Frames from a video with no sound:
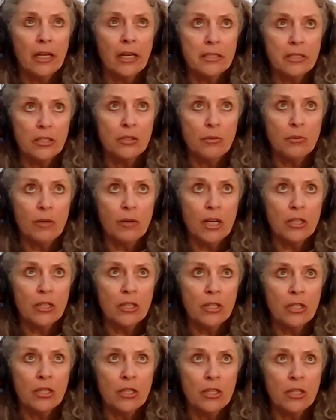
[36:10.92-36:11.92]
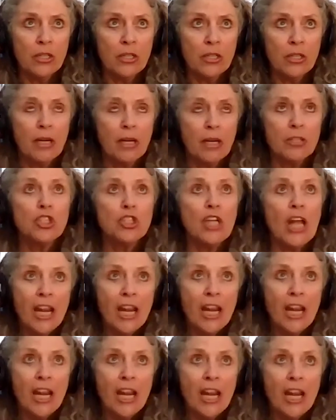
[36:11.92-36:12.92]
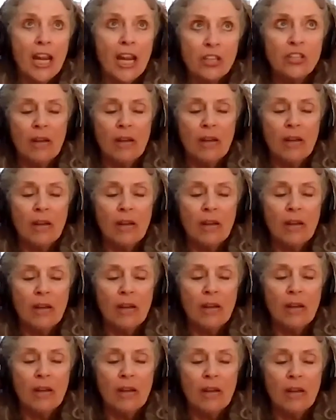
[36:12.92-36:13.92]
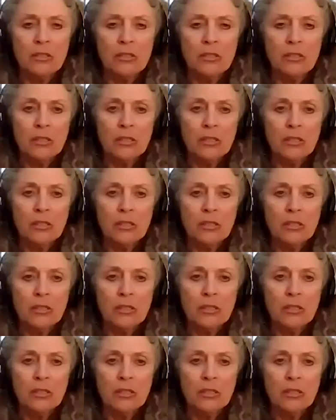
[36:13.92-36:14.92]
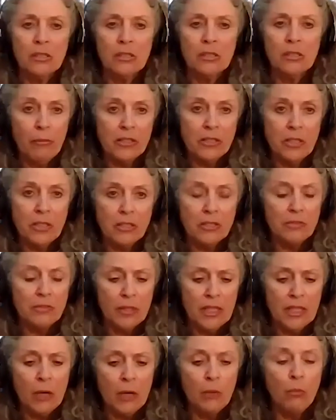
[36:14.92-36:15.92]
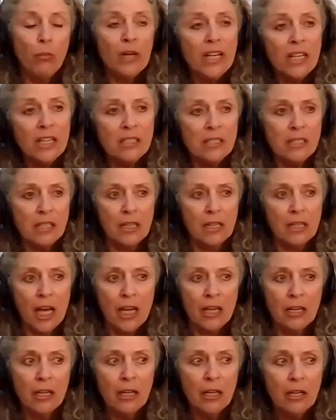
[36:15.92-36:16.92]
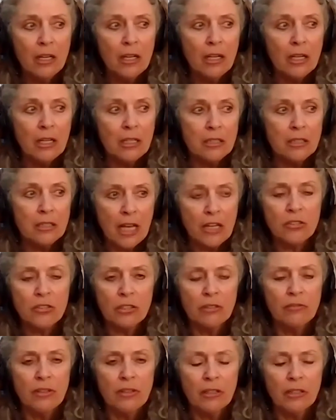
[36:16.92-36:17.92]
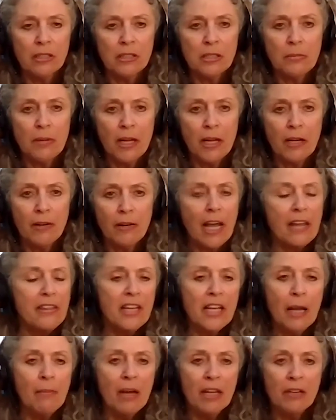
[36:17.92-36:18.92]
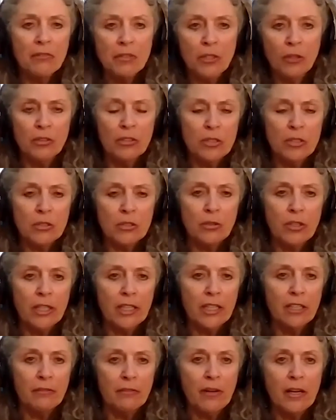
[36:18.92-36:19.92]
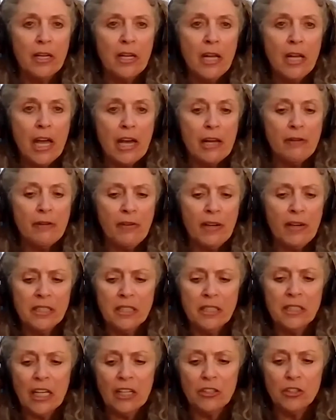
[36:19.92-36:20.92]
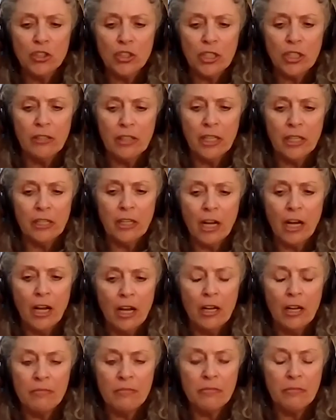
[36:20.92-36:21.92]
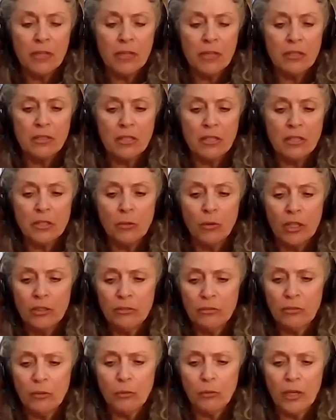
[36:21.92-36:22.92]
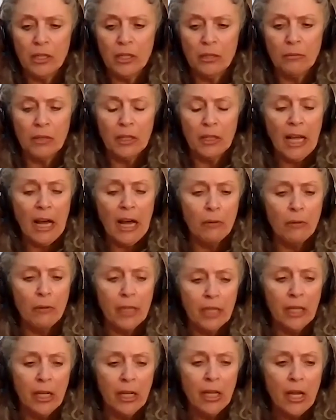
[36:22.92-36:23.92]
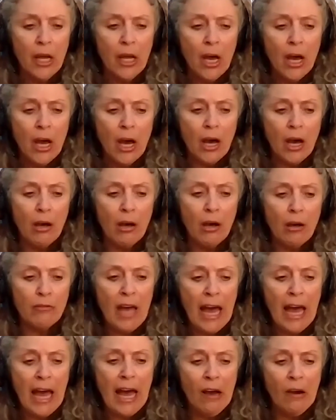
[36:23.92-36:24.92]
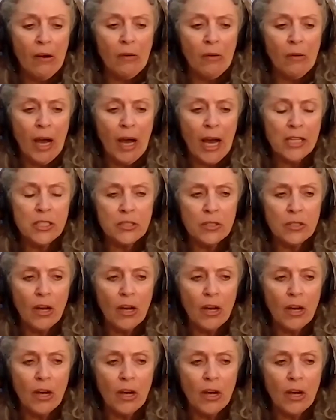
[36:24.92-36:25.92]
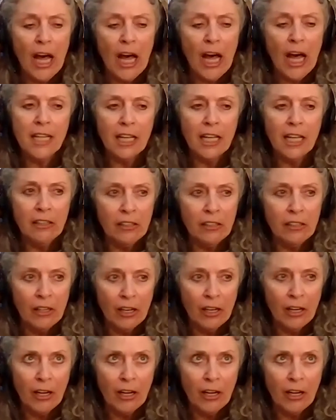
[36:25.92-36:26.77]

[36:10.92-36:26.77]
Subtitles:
a situation, a change management. And I think that they're in the process of doing that, and witnessing that is actually very inspiring. I think I might have told a story, and if I didn't, I'll share it because it's a wonderful one in Malawi, of how I saw high-tech